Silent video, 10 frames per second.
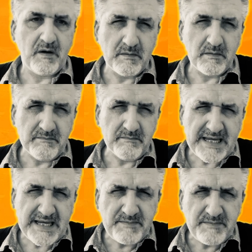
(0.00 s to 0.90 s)

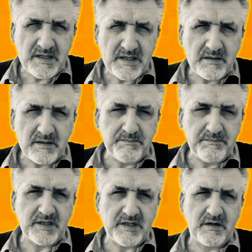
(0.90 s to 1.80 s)
Maybe
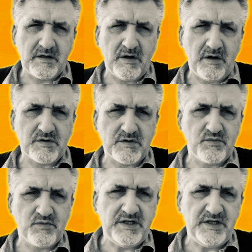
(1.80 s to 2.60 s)
because when you